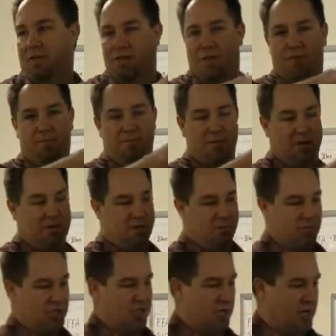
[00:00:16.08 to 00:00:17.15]
the
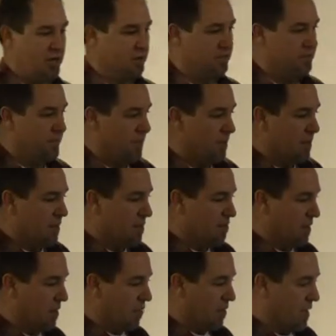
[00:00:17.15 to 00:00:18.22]
machine.
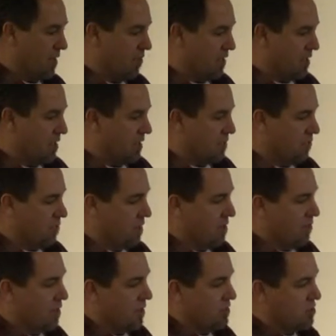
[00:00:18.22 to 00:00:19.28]
But what I
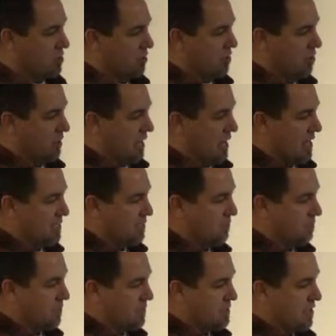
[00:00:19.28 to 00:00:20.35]
want to show you guys in
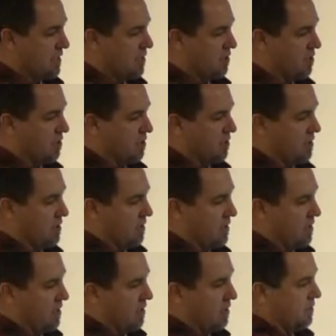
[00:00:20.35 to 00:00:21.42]
particular
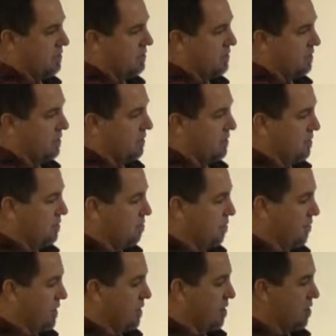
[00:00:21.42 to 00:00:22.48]
is
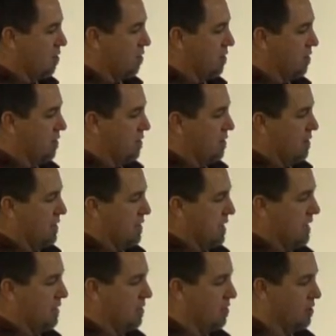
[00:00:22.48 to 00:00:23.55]
when we go
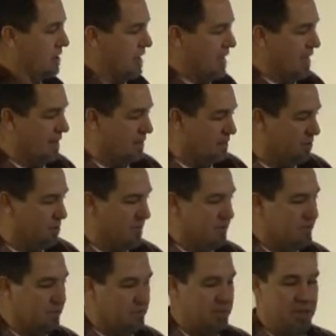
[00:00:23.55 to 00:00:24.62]
and look at the
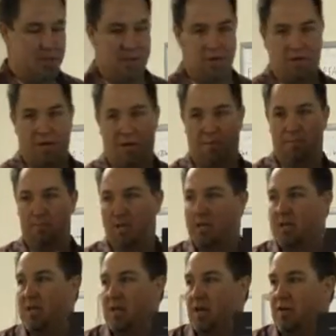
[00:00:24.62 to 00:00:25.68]
recipe screen.
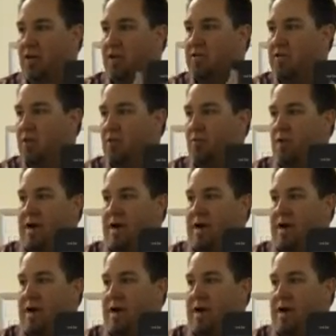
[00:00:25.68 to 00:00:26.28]
Now these are the